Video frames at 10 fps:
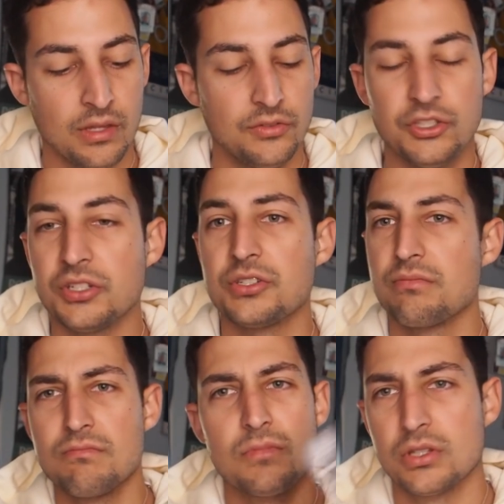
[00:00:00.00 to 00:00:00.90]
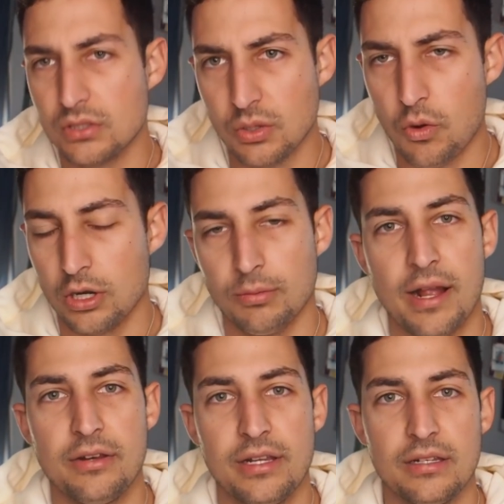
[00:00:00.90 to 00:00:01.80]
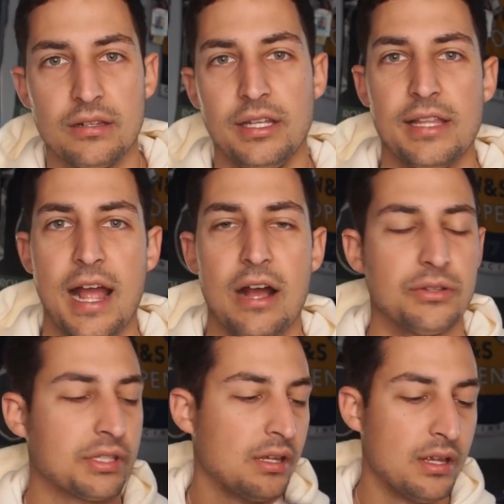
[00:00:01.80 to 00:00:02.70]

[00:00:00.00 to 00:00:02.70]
just to walk around in the house.